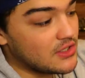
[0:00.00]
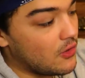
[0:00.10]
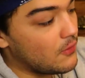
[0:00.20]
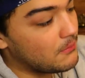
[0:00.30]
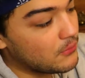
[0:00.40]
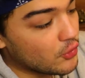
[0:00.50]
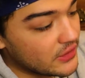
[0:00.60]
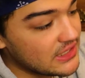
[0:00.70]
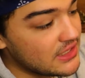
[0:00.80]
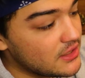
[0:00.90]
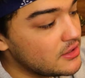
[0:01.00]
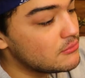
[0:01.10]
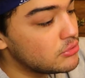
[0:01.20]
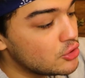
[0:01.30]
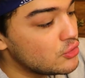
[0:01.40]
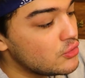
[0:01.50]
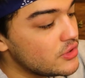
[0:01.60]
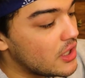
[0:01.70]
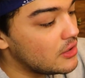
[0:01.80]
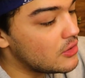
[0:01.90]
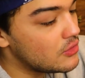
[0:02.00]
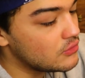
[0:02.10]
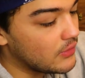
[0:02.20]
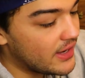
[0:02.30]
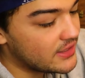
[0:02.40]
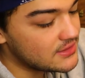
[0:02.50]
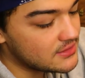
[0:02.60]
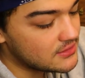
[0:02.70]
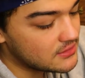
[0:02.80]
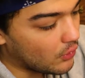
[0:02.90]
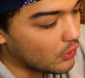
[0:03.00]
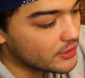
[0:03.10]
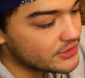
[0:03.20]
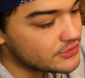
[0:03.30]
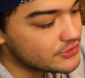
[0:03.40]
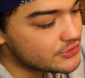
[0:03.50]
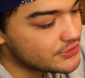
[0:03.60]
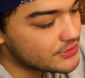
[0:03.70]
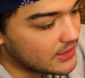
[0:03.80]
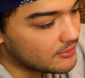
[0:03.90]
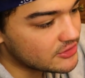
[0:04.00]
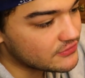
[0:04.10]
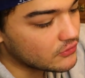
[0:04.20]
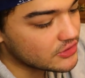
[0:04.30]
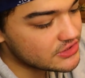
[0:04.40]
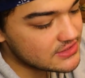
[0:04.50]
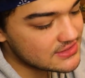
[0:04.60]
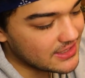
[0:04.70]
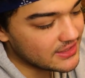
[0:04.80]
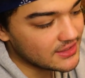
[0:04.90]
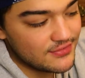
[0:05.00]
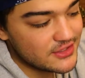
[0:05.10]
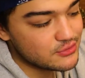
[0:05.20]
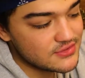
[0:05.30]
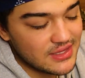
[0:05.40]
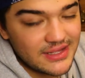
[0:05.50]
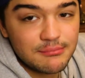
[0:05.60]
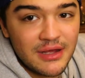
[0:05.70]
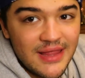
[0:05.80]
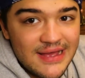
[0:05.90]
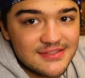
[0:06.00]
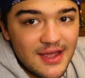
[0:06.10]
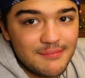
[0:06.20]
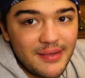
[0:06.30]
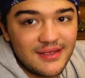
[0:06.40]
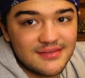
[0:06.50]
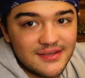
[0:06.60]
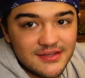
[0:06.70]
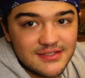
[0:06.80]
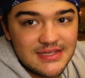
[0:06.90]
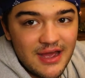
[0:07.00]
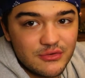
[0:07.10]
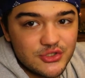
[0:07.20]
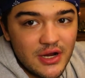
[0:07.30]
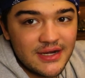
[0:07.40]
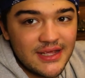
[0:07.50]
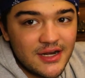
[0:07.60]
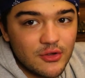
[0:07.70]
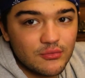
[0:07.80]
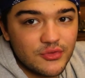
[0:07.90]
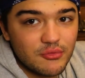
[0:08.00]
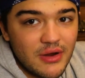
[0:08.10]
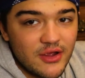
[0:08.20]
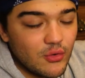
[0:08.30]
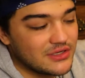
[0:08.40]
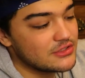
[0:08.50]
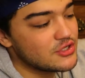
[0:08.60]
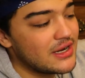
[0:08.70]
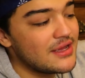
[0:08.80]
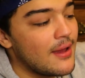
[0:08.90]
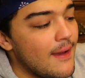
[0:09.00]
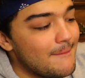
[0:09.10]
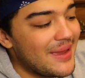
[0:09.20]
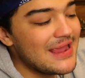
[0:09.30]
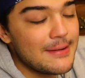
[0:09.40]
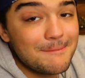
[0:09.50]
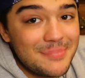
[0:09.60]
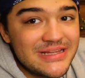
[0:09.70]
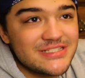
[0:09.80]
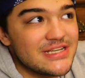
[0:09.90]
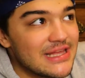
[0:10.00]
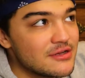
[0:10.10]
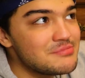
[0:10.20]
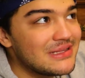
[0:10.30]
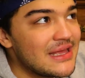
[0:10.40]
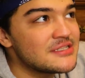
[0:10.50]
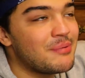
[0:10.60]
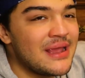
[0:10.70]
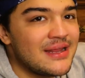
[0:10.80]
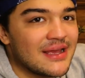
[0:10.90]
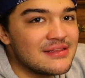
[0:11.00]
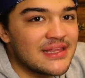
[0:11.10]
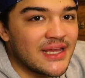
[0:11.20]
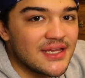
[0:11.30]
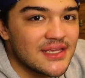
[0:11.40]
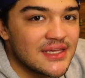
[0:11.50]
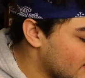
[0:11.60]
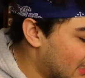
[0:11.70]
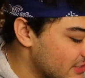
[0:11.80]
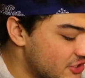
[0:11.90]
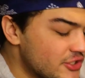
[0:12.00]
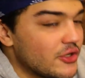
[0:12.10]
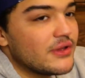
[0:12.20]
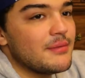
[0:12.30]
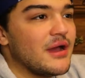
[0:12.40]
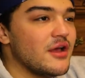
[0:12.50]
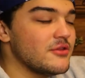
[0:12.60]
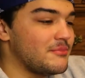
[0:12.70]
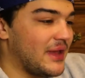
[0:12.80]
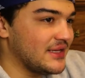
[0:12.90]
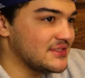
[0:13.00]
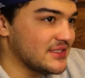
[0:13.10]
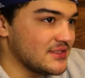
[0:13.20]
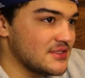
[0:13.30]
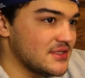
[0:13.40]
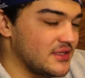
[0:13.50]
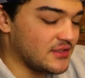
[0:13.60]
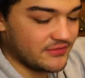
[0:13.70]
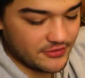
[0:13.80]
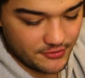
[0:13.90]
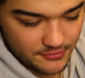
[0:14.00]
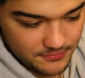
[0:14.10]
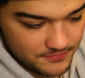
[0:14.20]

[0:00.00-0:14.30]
So green, blue, yellow, red, orange, and a bunch of oranges. This was like my last time painting because I was trying to get the right orange. I was trying to paint Benji. That was my last painting, I think. I should go get my other paintings in the living room.